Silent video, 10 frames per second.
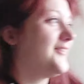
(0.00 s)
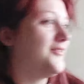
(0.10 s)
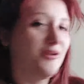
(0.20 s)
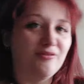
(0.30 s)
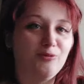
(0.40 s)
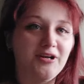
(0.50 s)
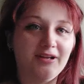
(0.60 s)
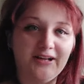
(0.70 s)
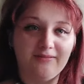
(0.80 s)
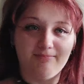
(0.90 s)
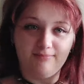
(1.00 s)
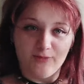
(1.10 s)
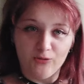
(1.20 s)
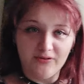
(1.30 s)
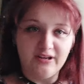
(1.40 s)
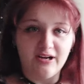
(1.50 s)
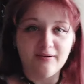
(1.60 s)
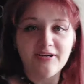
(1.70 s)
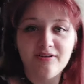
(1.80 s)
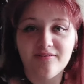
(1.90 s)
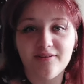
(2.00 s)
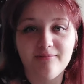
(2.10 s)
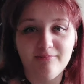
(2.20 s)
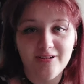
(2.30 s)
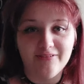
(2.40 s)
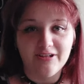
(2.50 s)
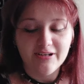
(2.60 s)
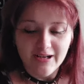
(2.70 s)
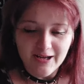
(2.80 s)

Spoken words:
There's one, like, over there. I used to live in it.